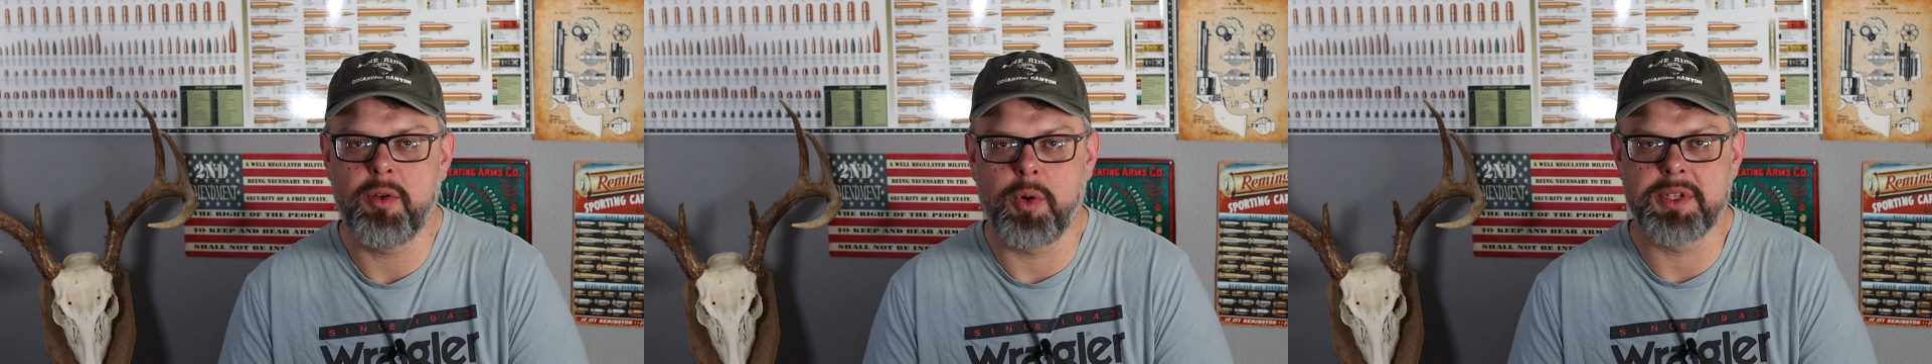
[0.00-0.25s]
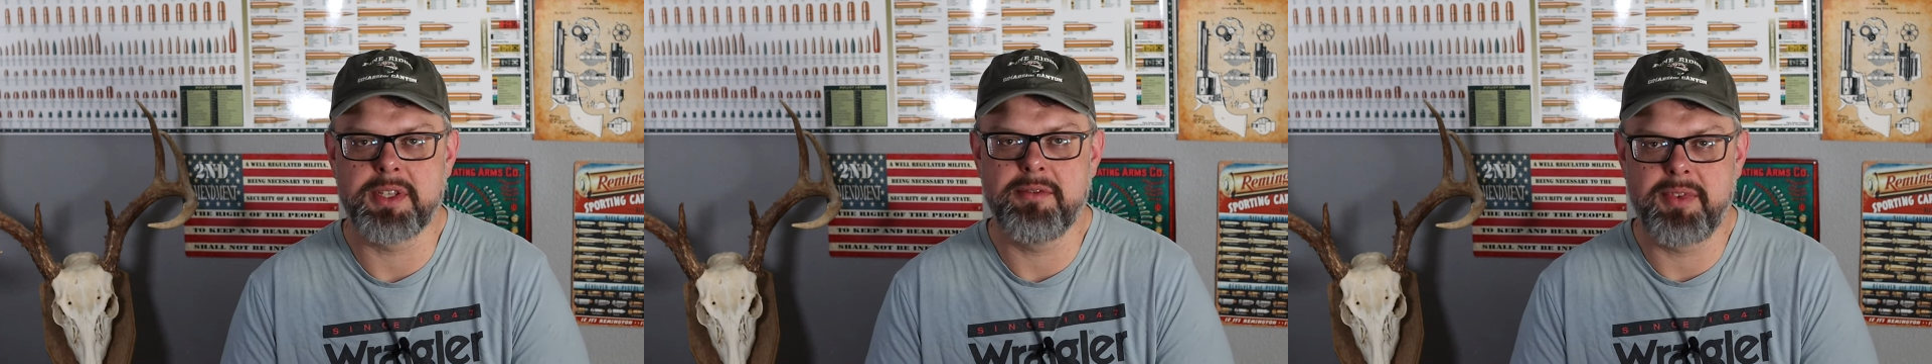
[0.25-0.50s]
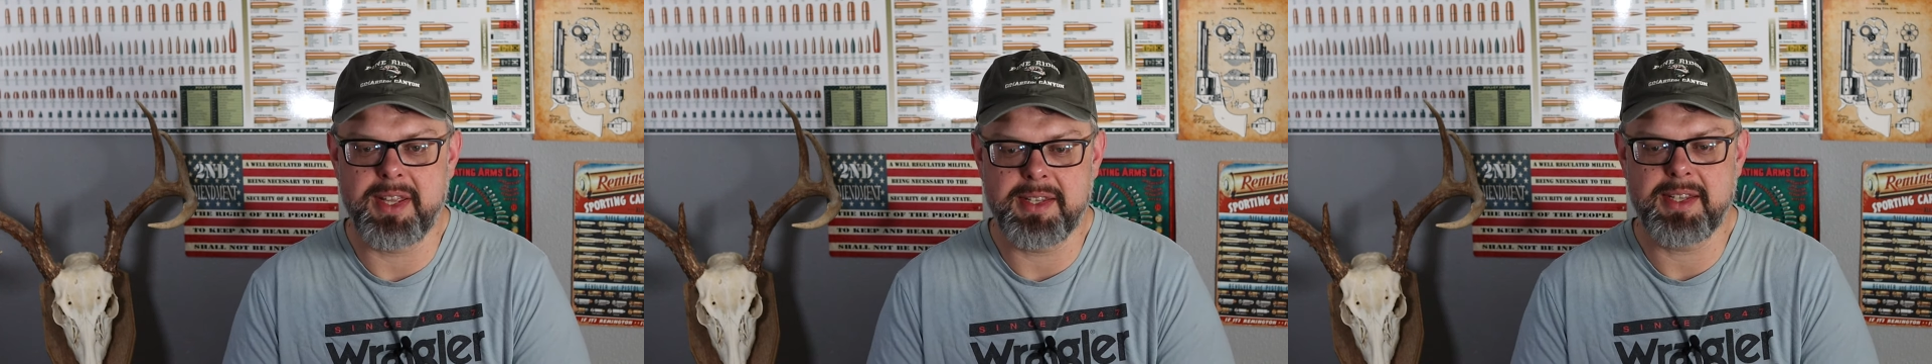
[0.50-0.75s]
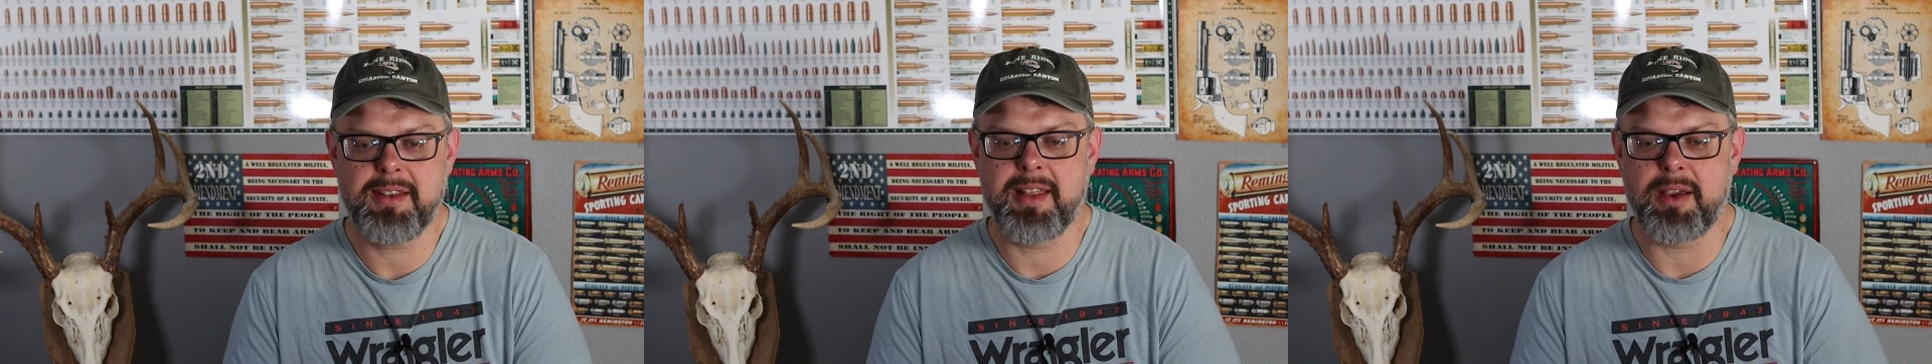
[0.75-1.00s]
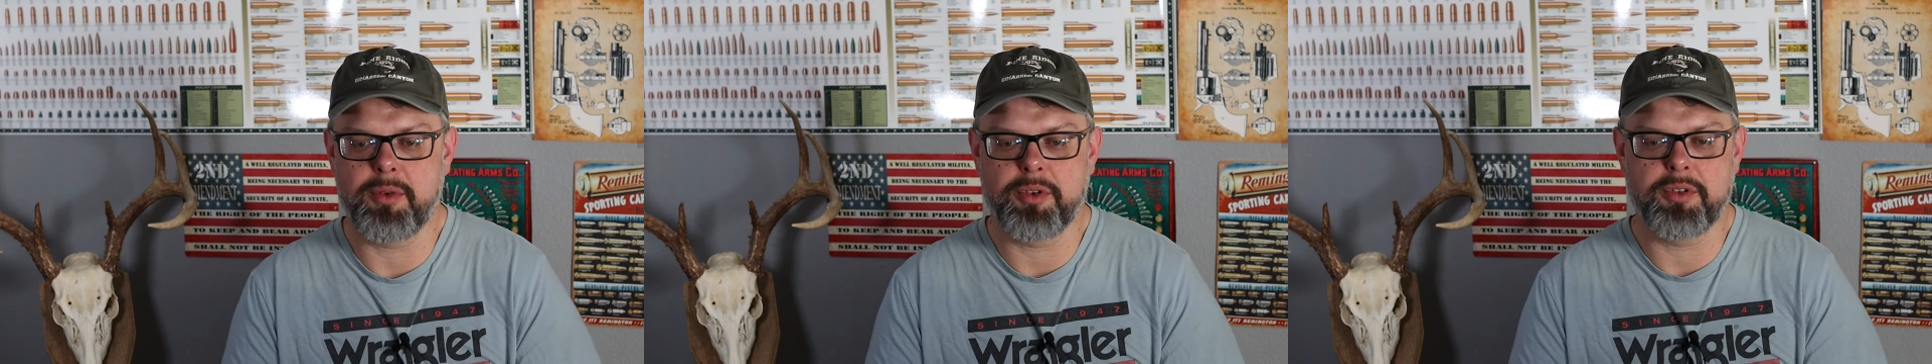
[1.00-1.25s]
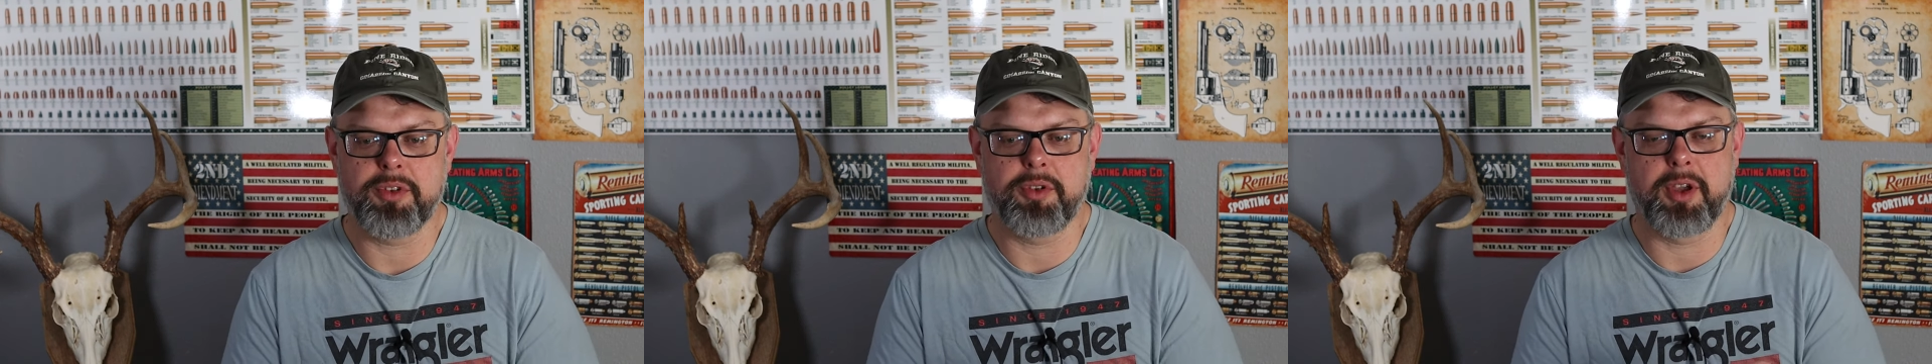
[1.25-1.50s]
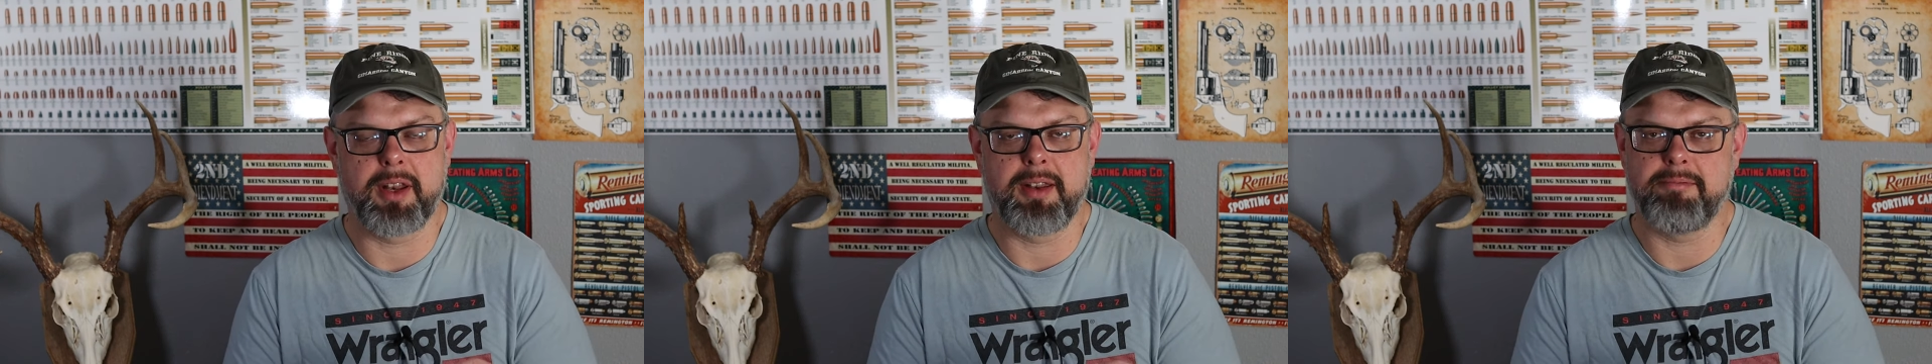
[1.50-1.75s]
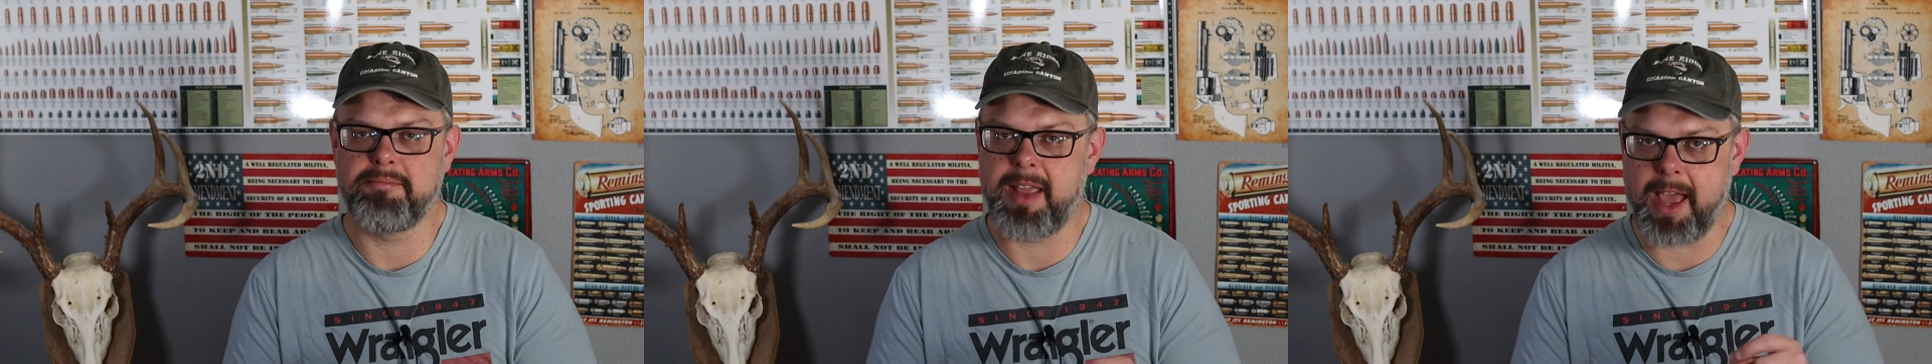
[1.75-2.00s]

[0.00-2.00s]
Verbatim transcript: was invented that could